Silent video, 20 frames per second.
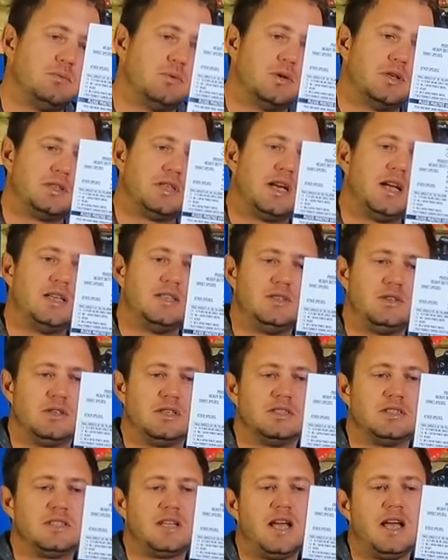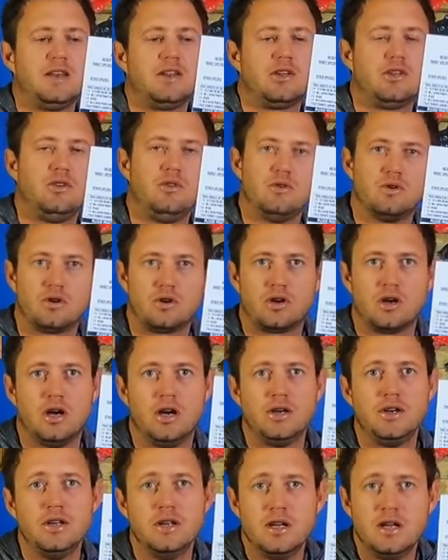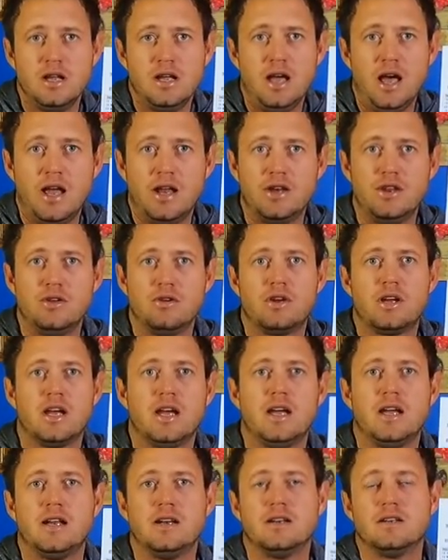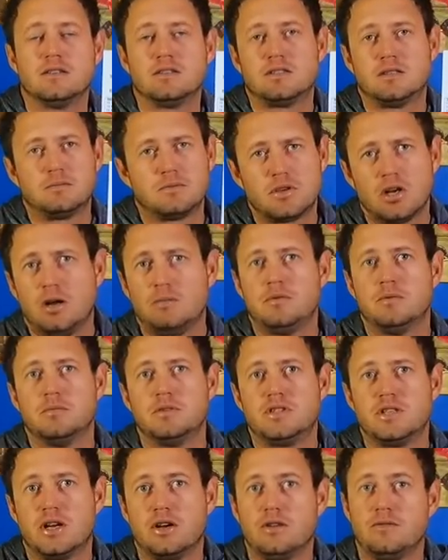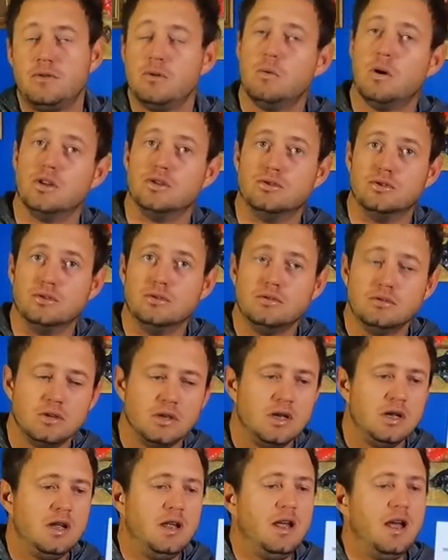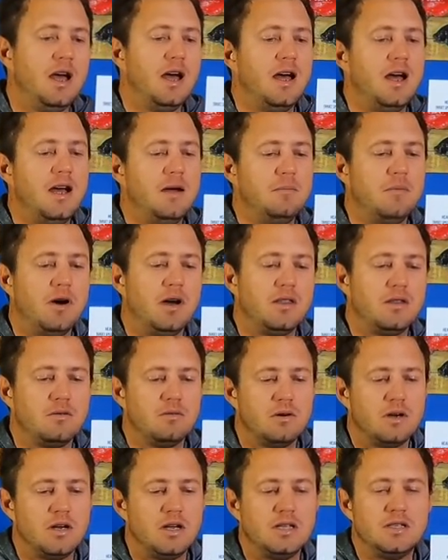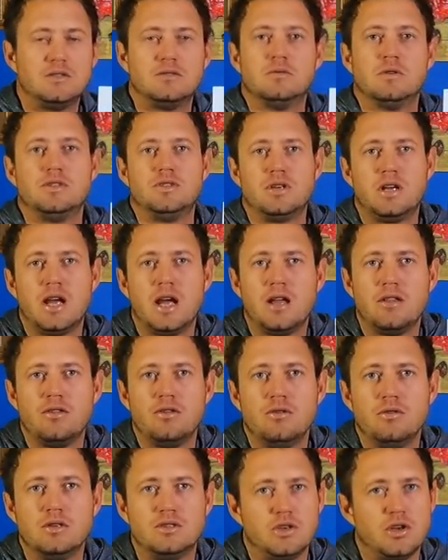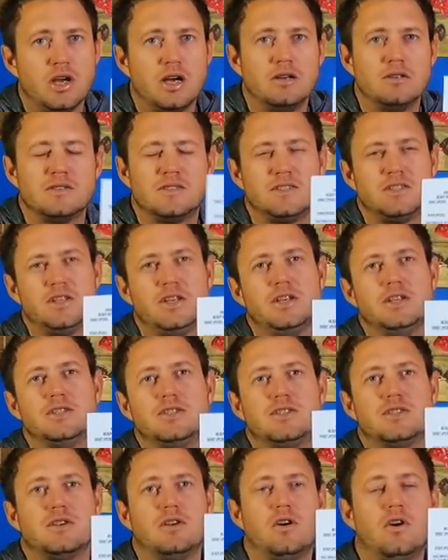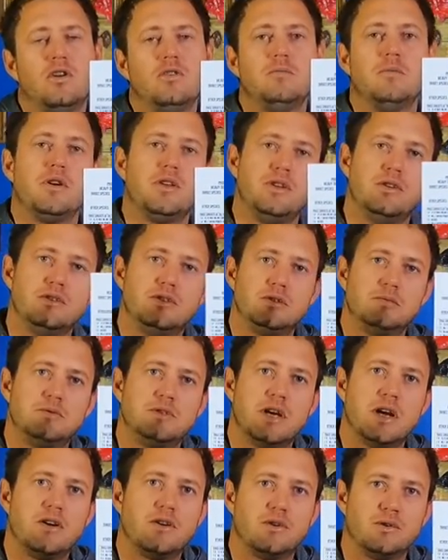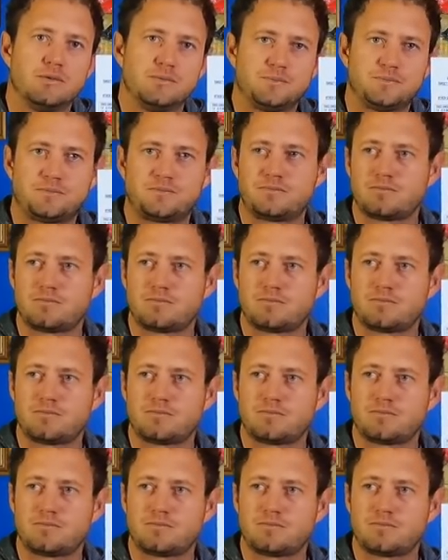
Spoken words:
bought a trace, you can scan the QR code and you can subscribe to my channel if you want to. Otherwise, what you can do is you go and search on my YouTube channel